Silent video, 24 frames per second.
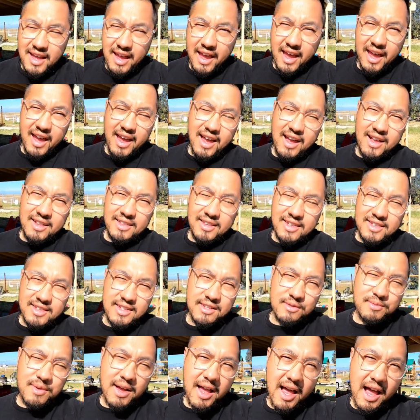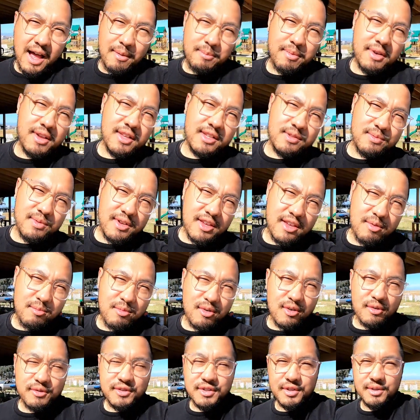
and this is what happens when you move